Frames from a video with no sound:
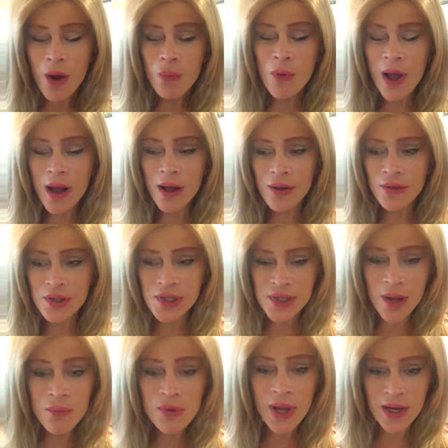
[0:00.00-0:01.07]
Well, the
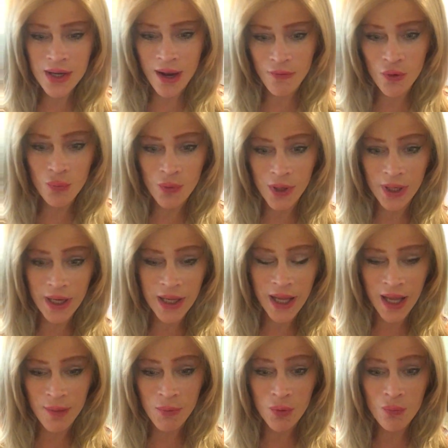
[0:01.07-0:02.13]
someday never really
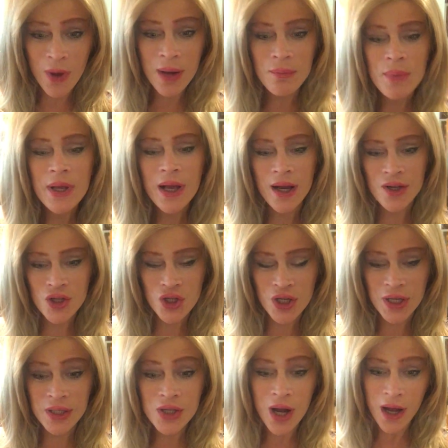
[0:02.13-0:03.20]
came and went, because
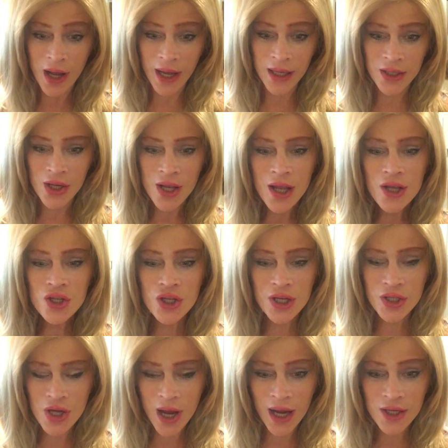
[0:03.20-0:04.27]
she died. She
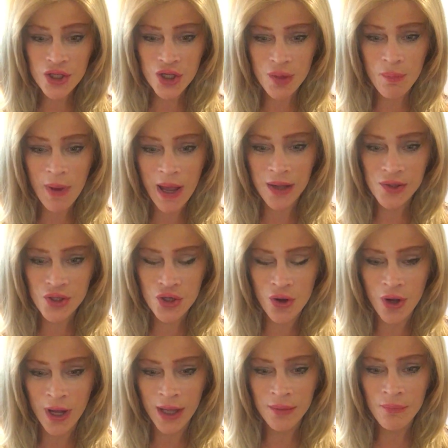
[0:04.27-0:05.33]
died. She passed
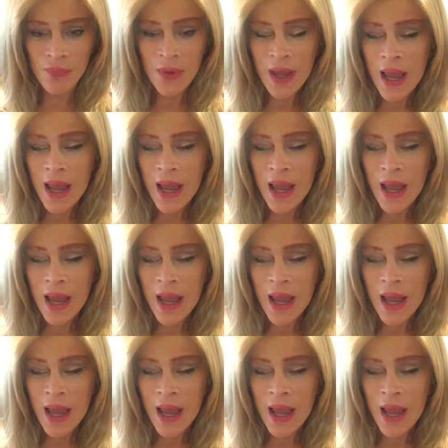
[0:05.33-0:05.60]
on.